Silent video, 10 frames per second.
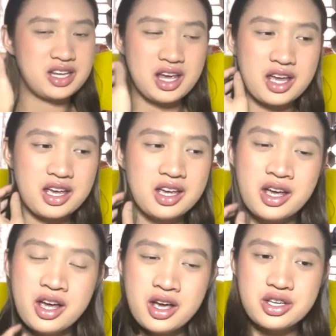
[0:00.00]
year,
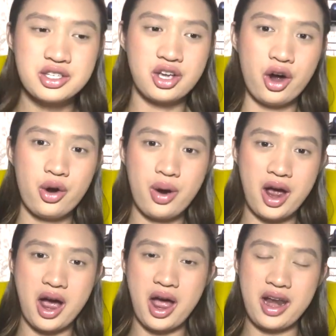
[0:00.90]
so,
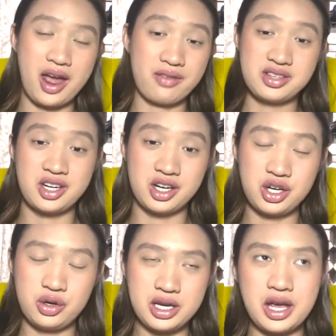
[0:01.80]
and I haven't started
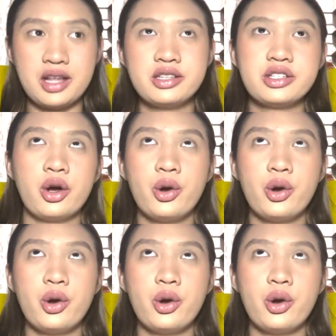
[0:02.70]
uni yet, so